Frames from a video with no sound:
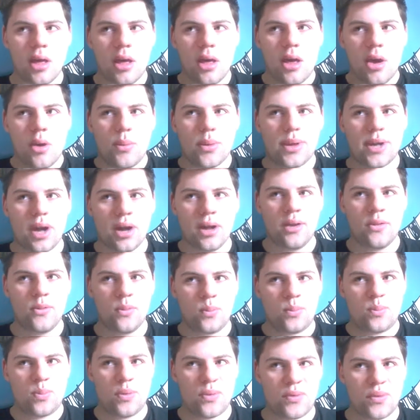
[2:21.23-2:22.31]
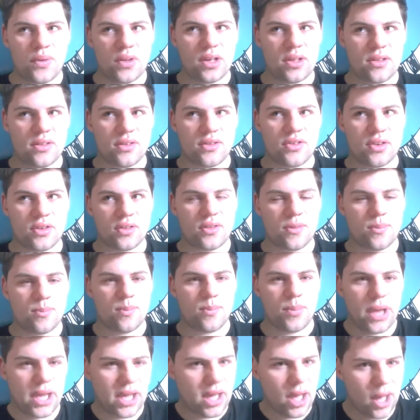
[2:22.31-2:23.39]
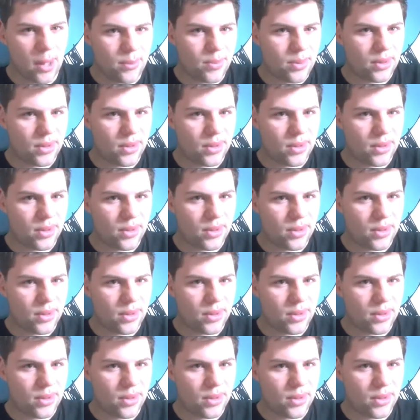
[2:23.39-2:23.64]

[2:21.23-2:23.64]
We kind of prefer to just pick up